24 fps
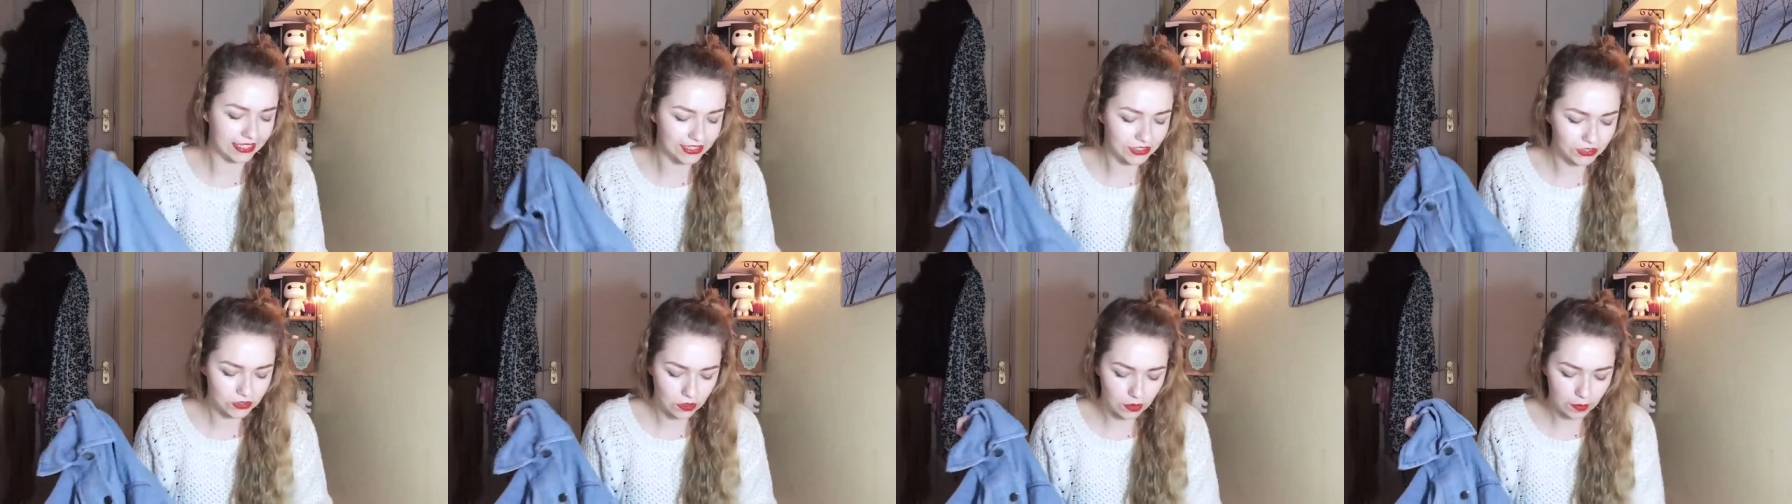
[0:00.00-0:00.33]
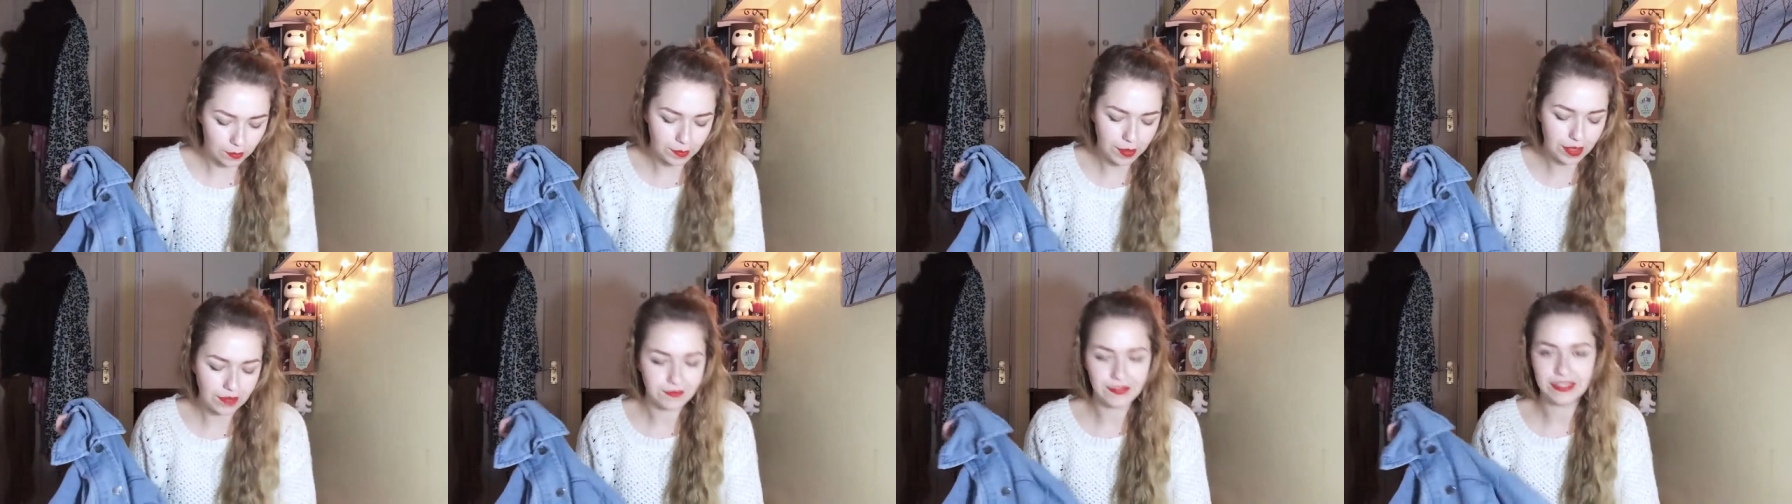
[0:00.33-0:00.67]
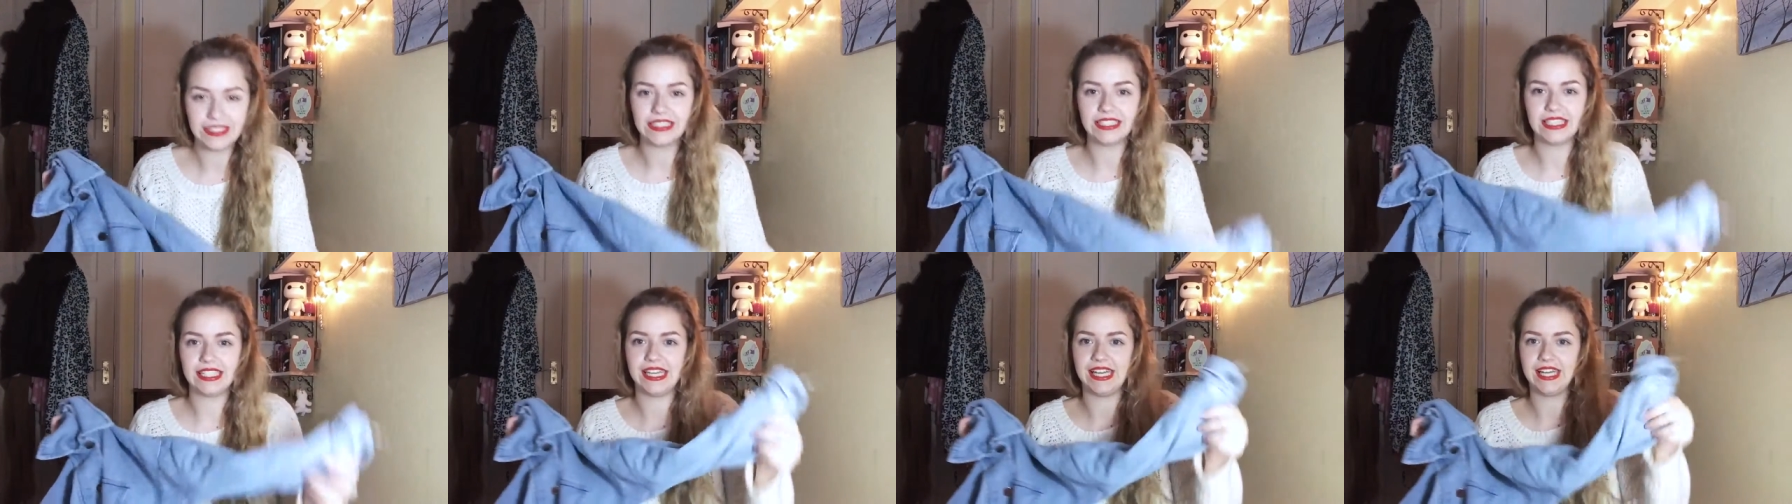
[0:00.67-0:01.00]
It's got puffy
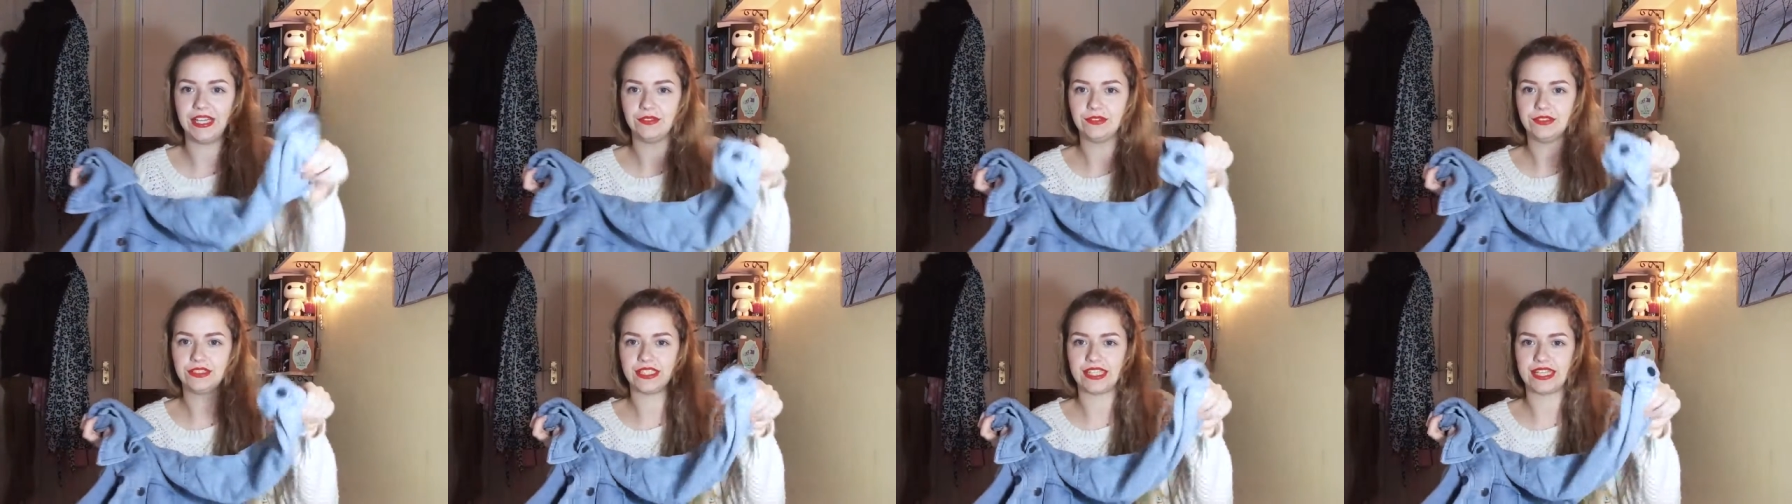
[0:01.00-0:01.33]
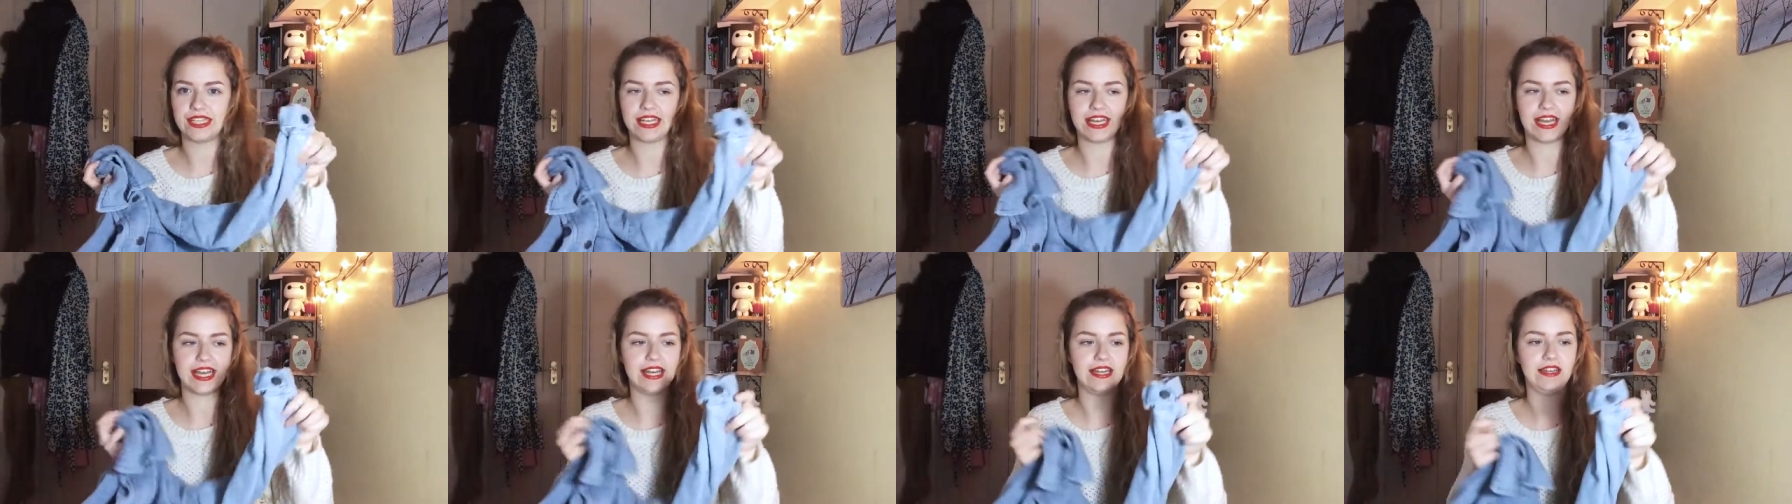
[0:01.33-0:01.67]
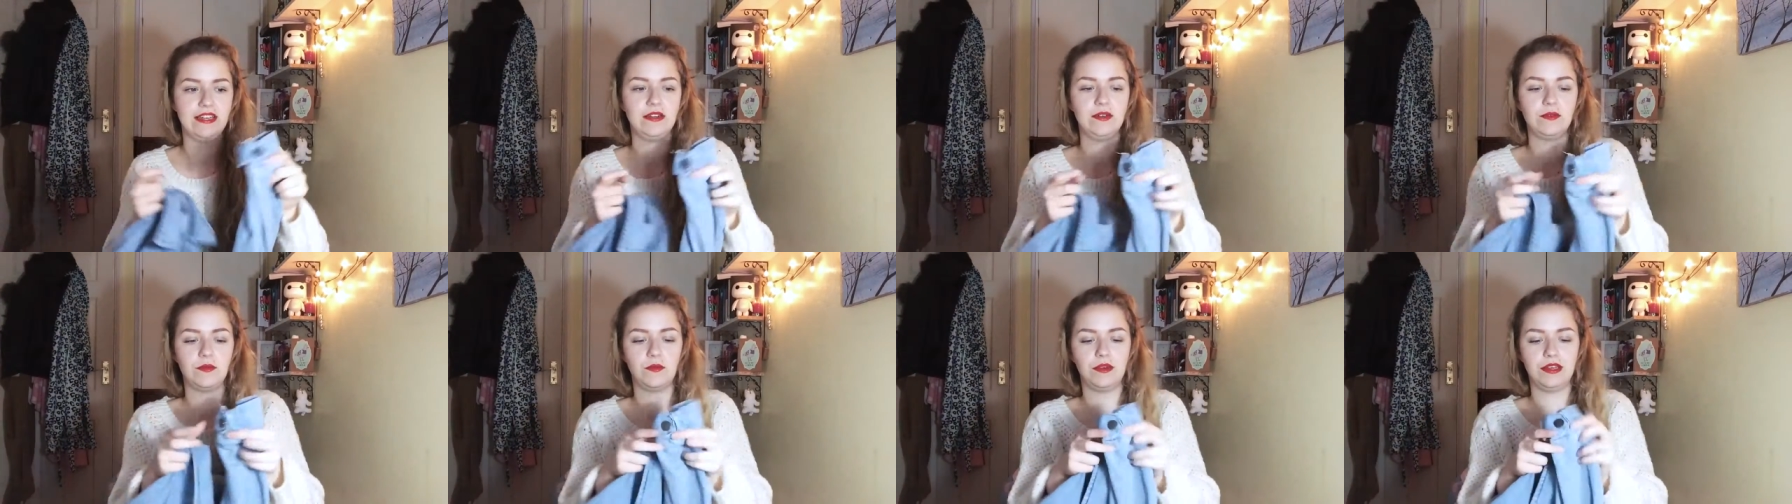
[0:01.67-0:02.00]
sleeves,
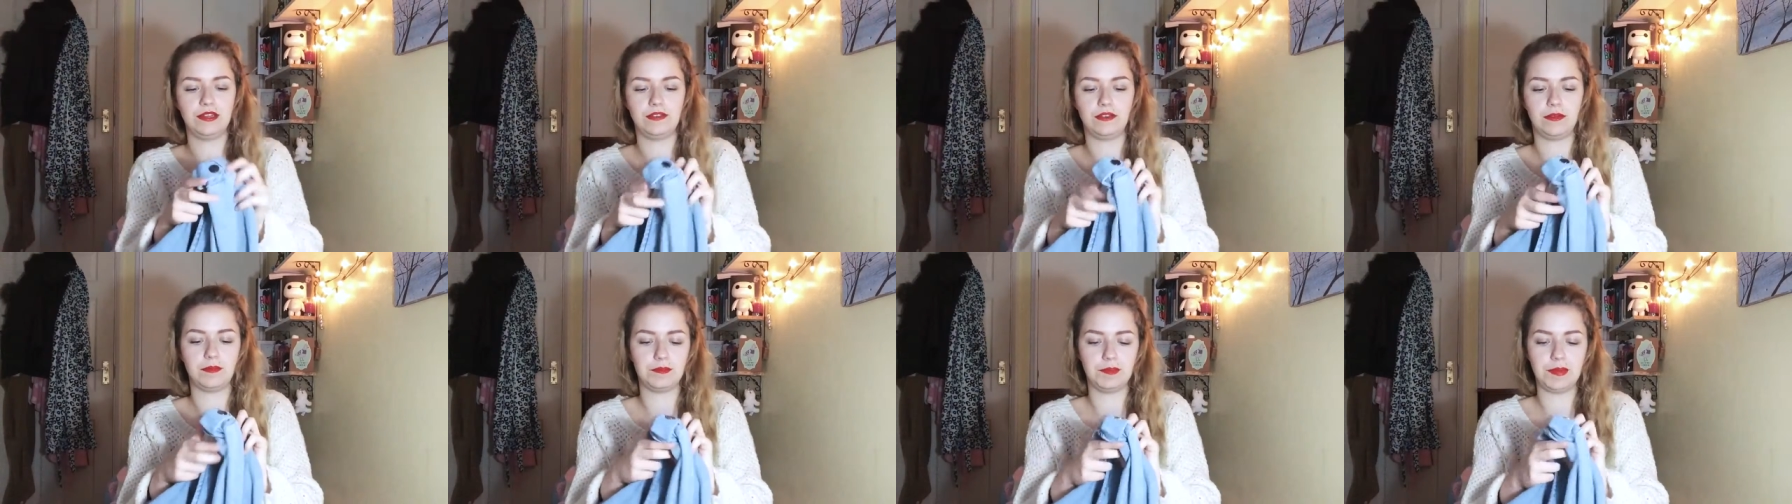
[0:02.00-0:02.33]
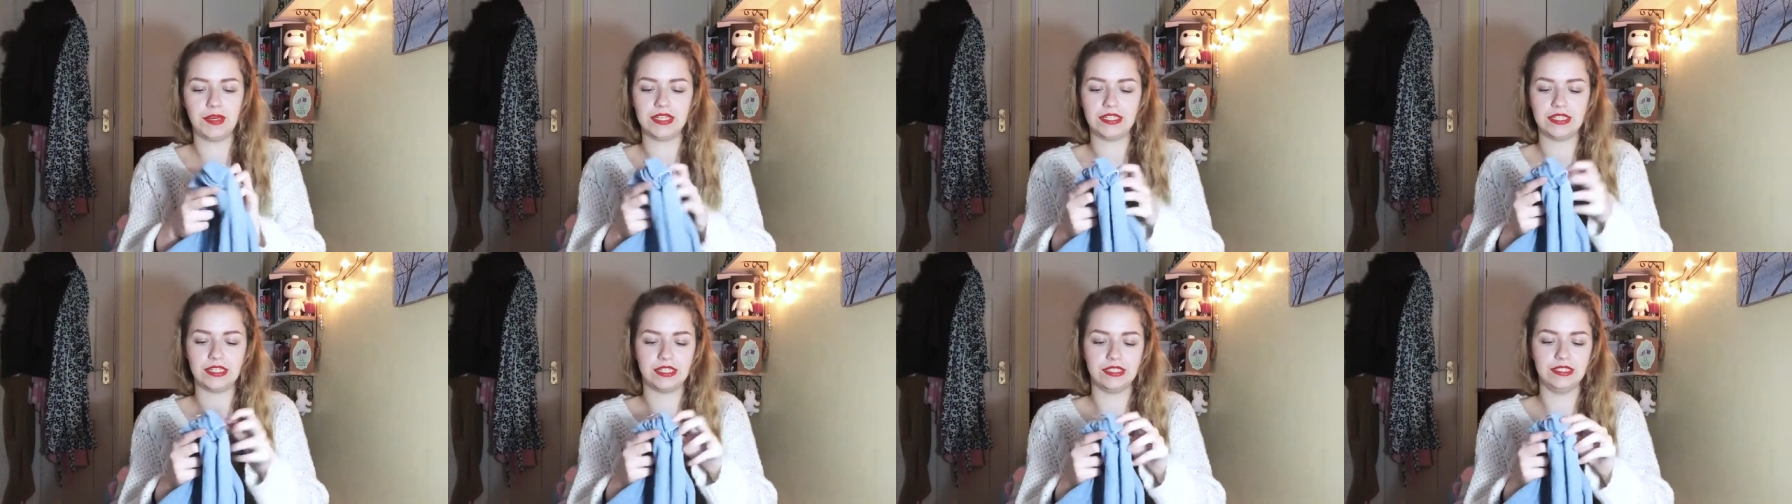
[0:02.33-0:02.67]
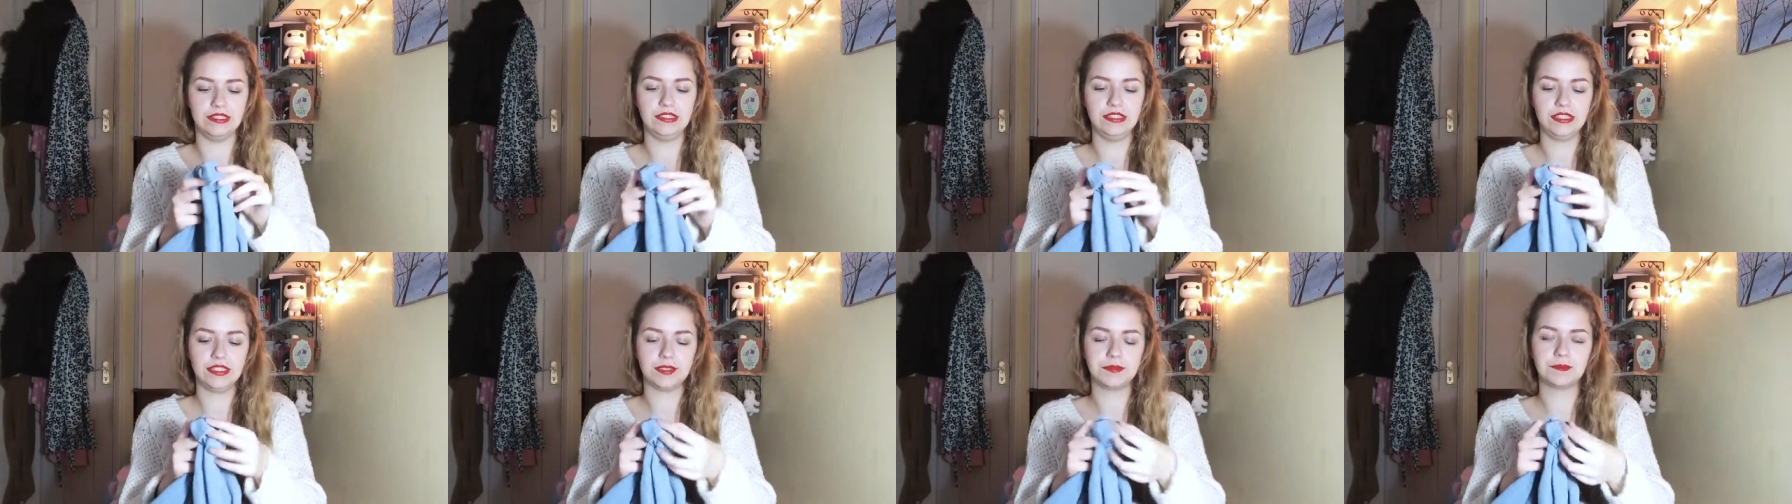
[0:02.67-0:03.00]
again, with
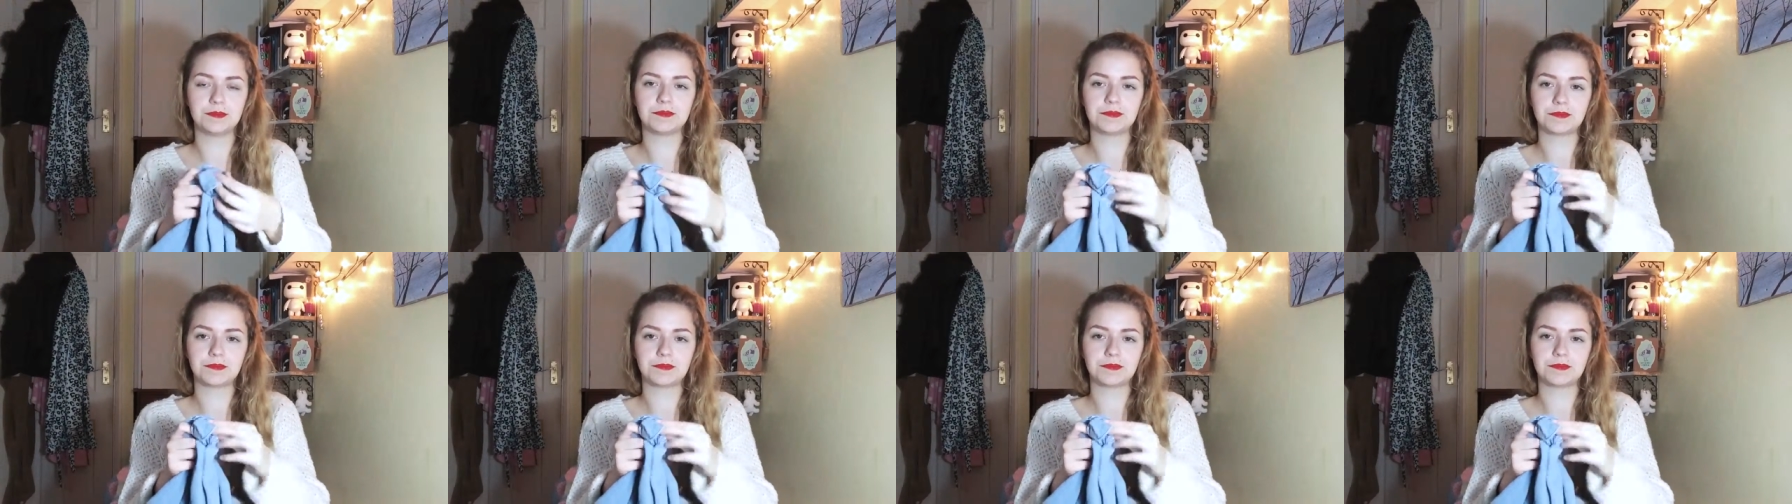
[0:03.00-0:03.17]
buttons.